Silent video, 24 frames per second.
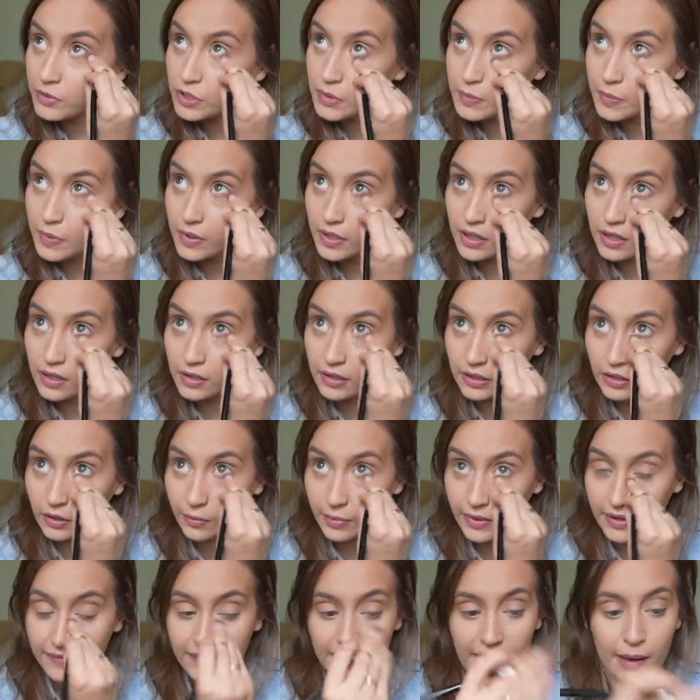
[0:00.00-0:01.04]
just putting a little
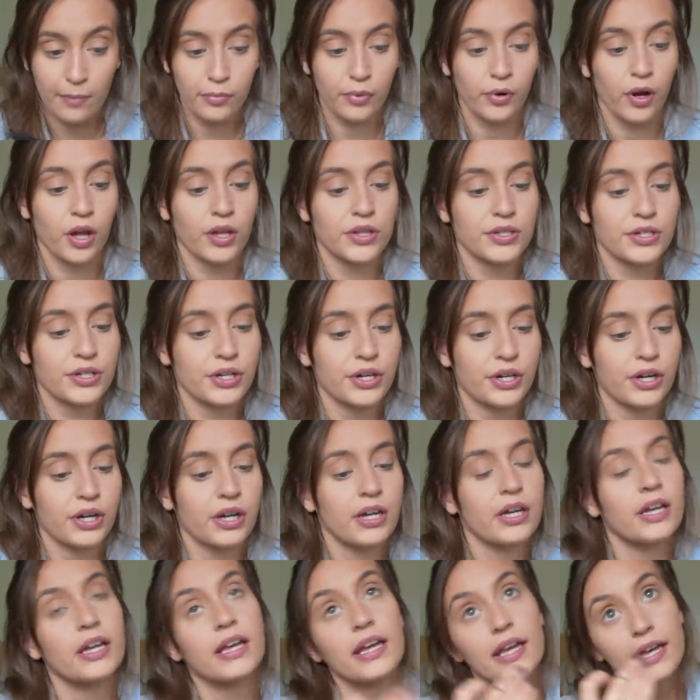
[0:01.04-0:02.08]
bit of that bronzer
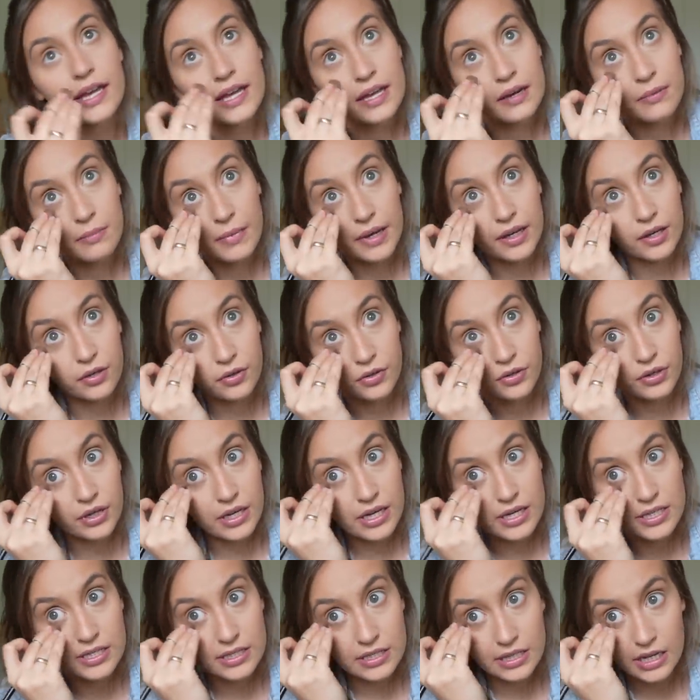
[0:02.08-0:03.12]
in my
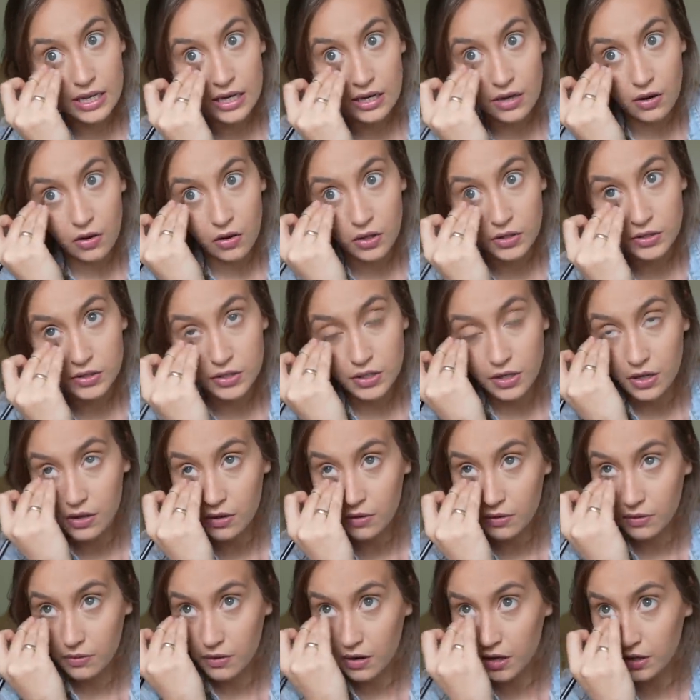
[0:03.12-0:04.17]
crease and
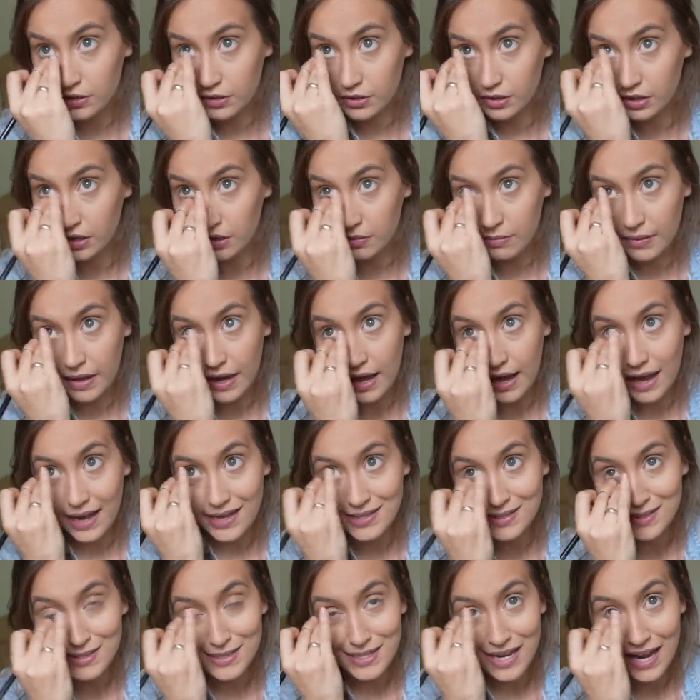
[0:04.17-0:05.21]
also underneath my
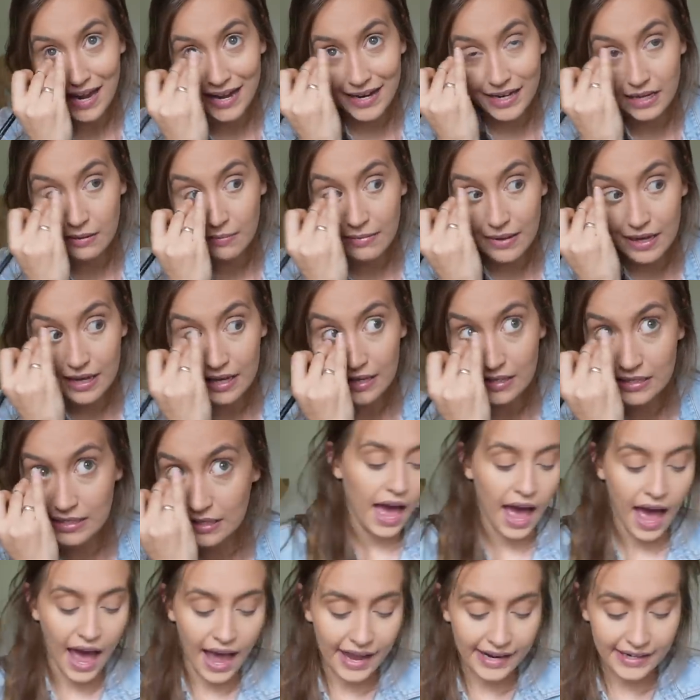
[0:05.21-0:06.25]
eyes a tiny bit.
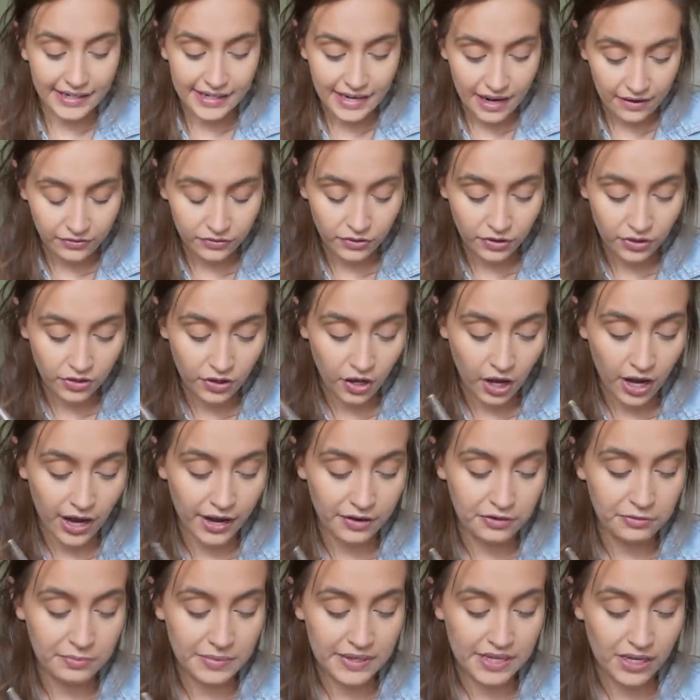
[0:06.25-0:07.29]
I never thought I
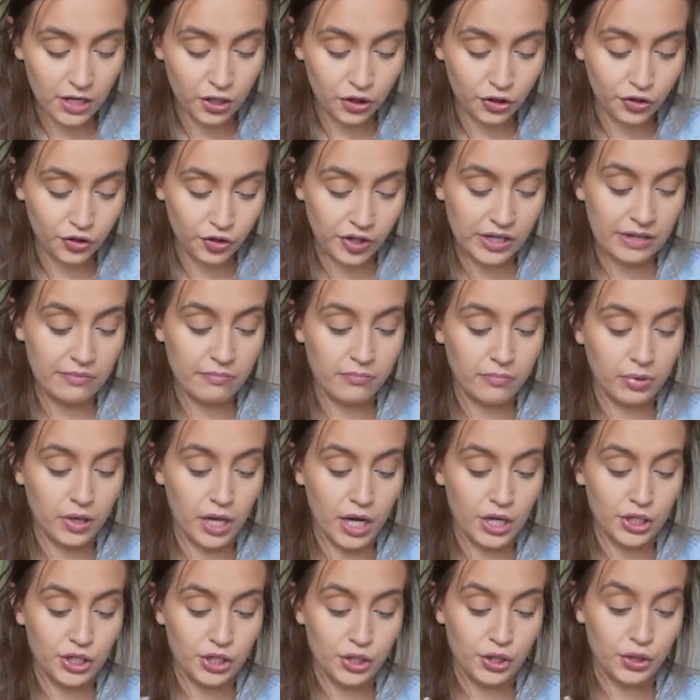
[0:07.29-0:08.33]
would be a cream
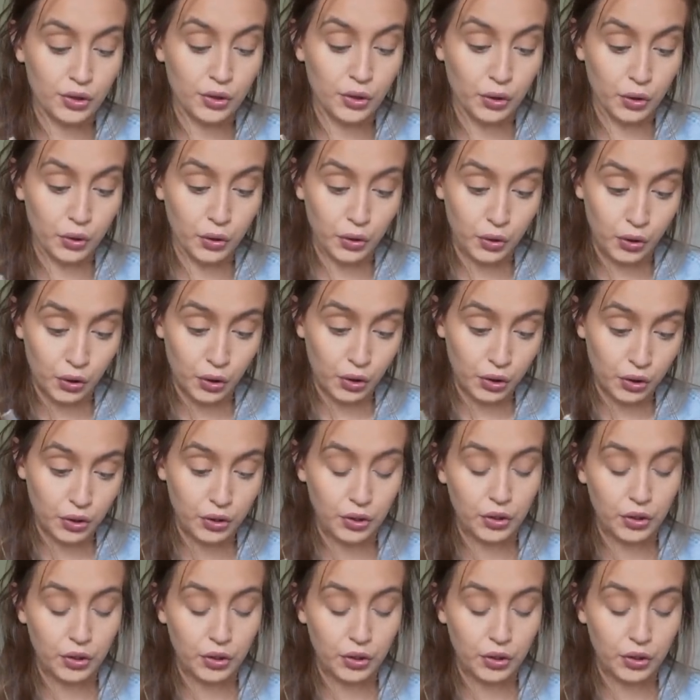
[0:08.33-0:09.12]
blush girl